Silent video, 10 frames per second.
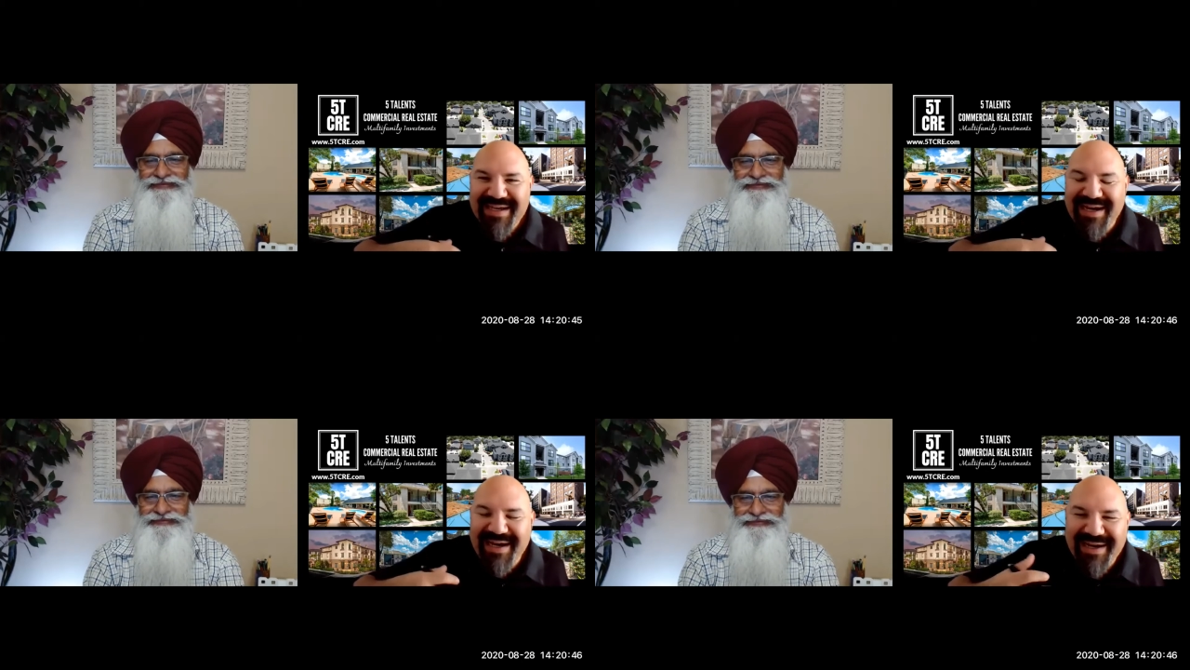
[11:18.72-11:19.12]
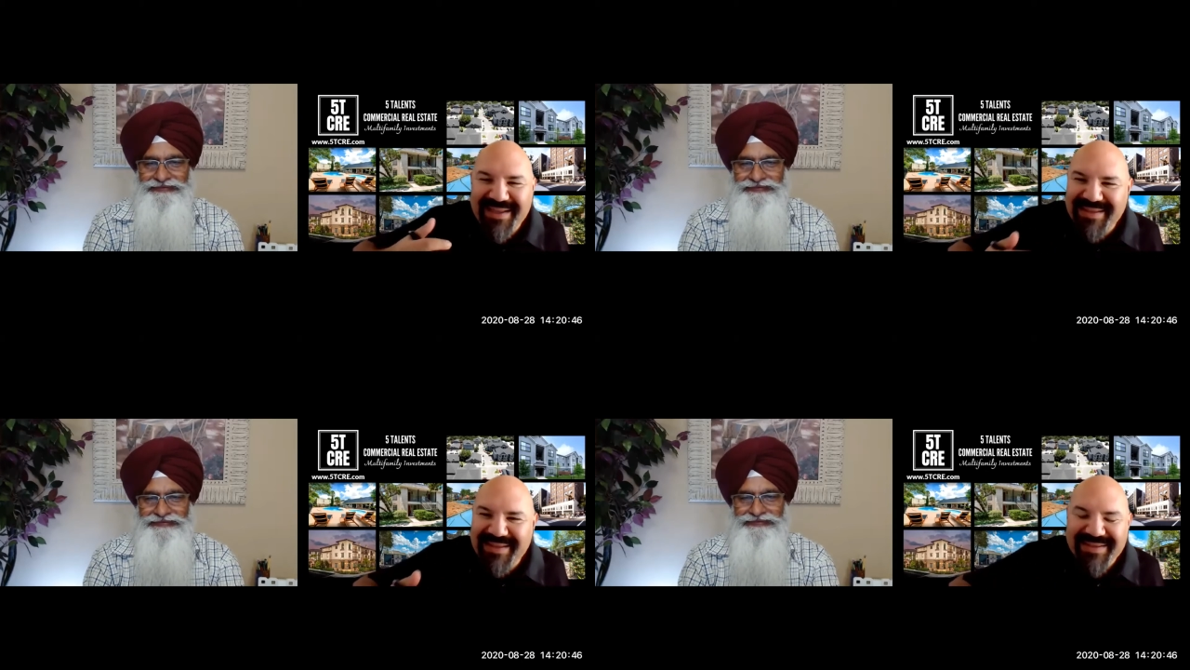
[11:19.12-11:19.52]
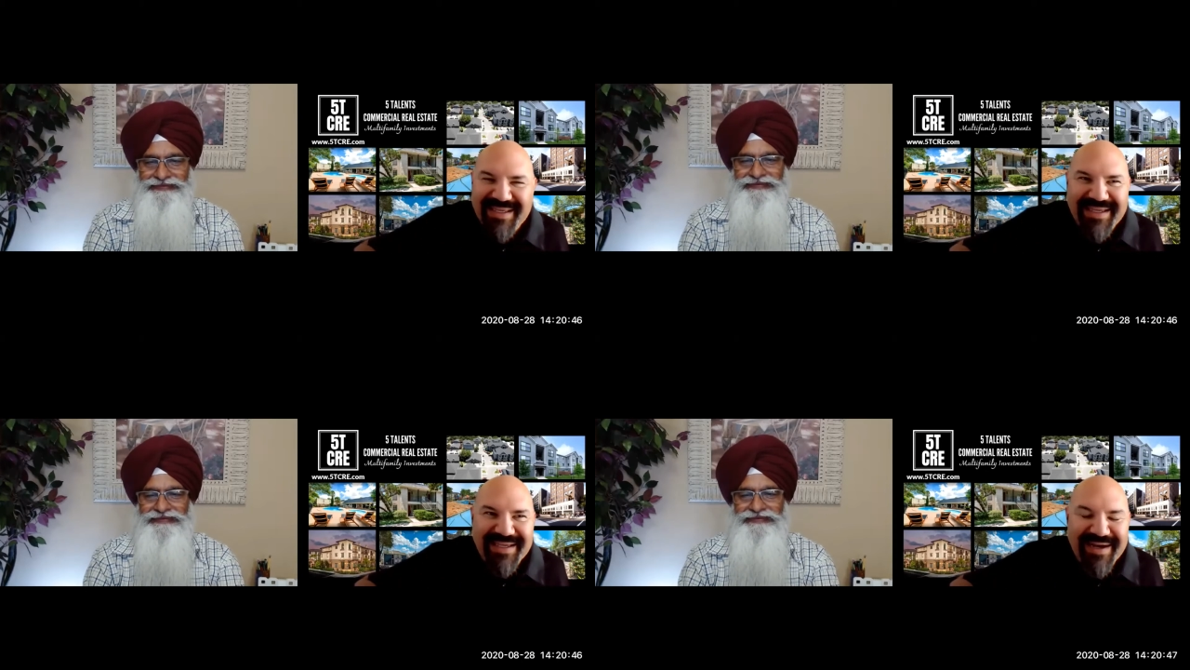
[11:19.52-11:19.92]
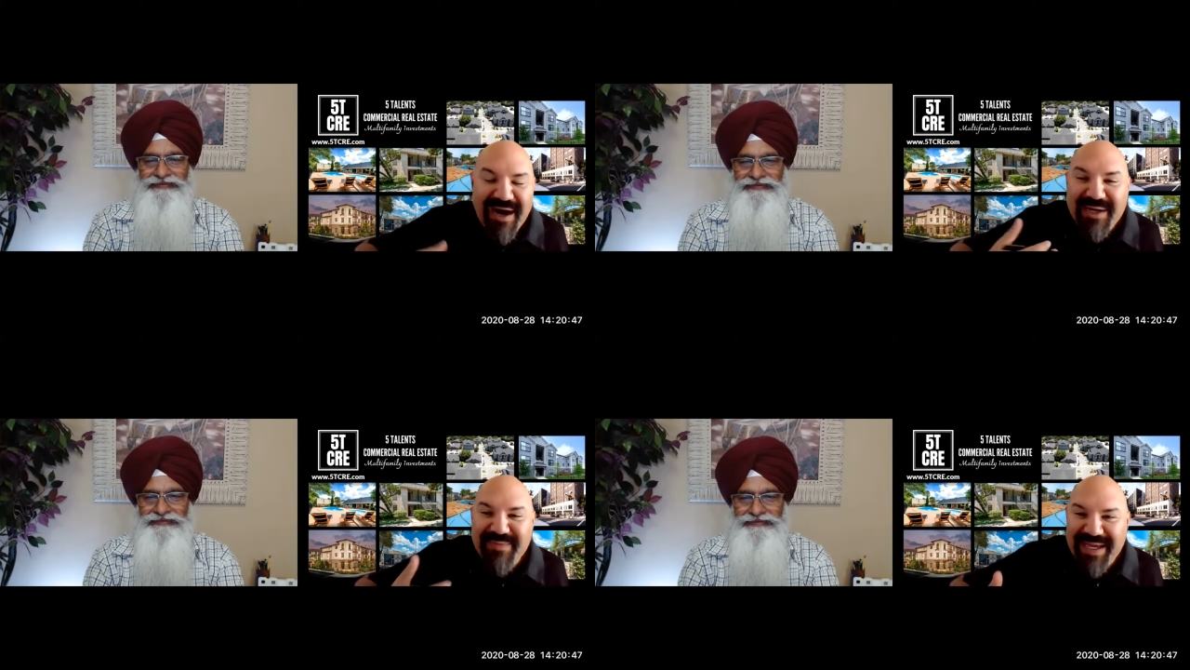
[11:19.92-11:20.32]
Speaker 1: uh, the, the,
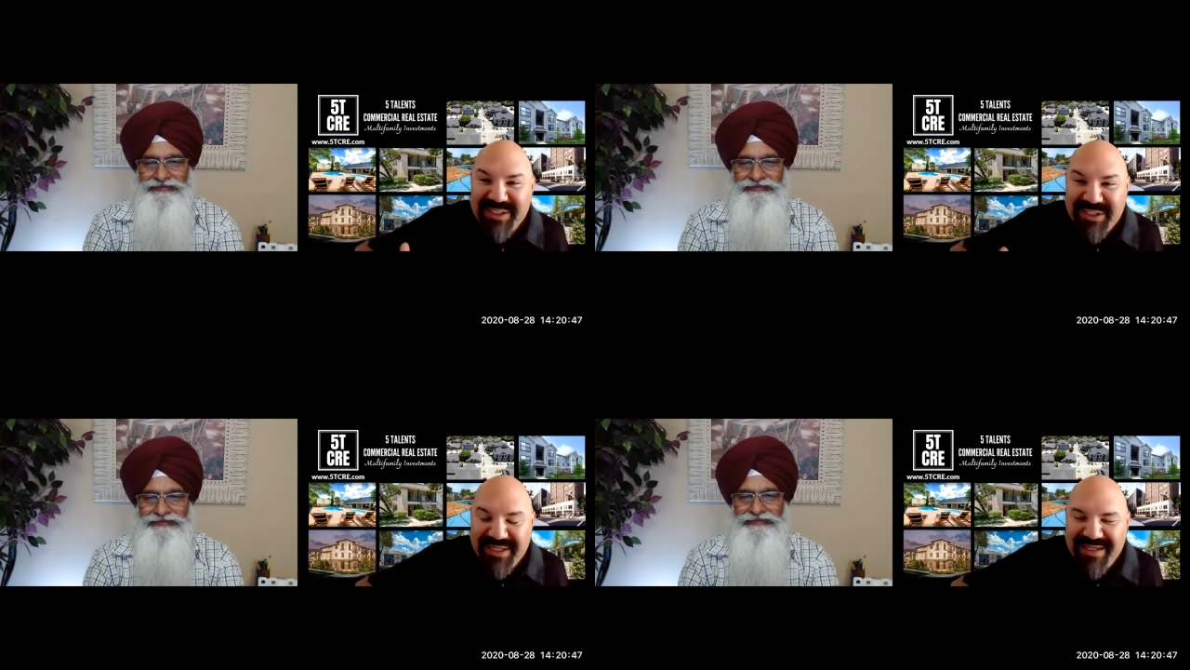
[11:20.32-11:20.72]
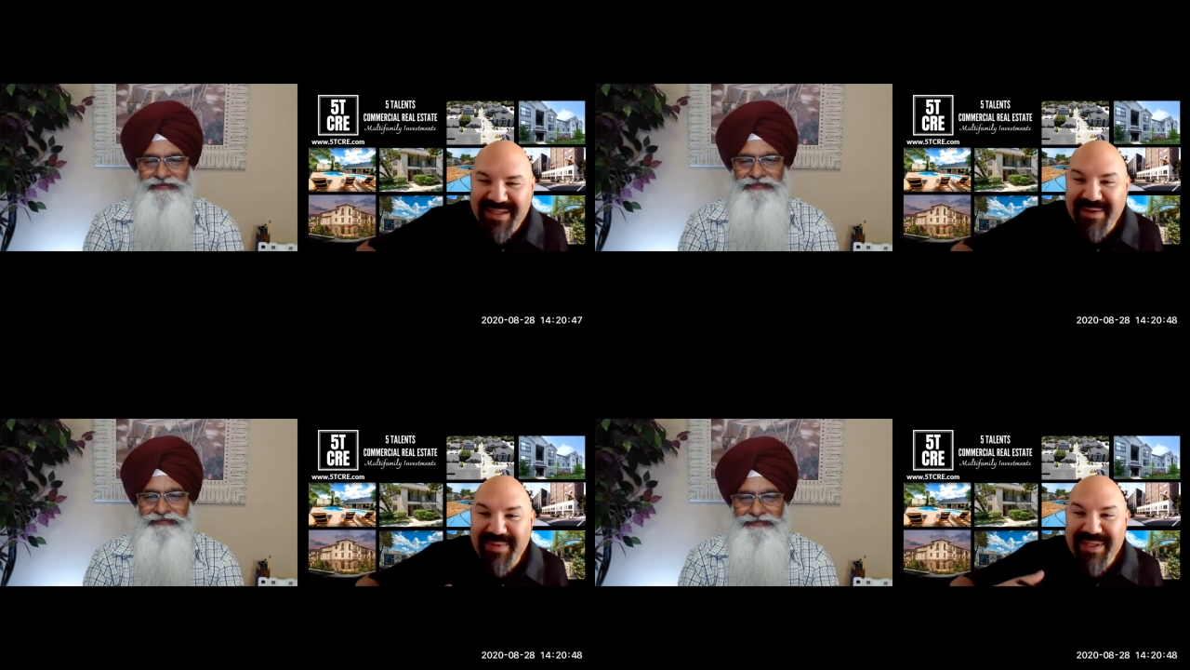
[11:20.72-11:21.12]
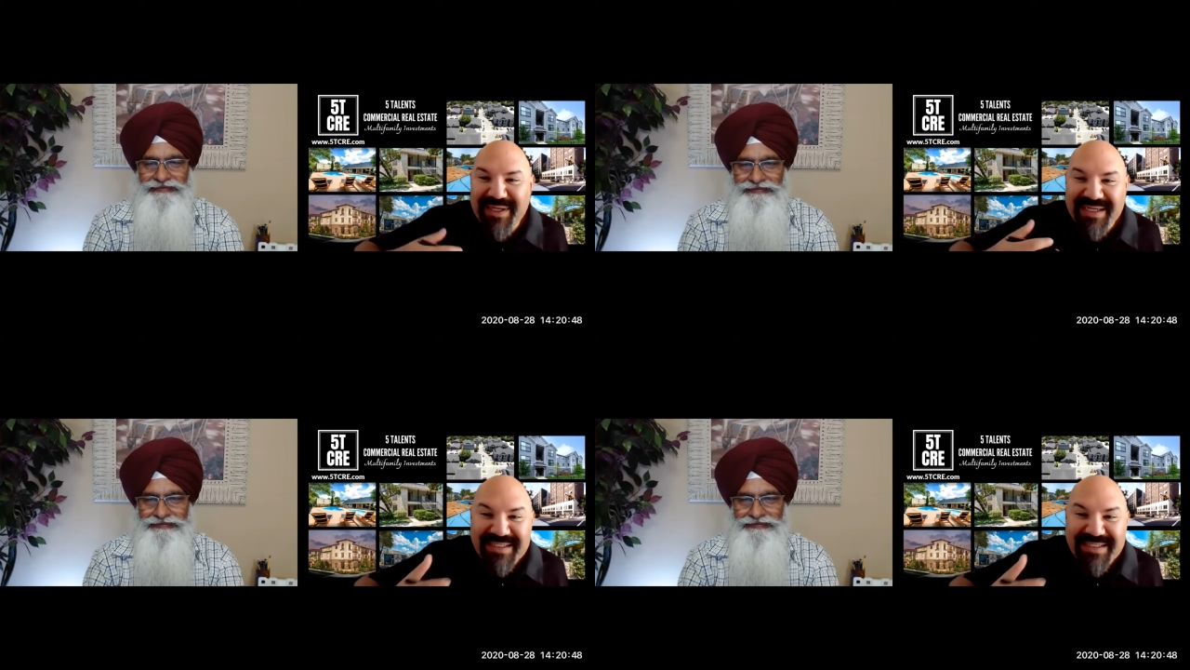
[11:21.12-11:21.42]
automation, the ability to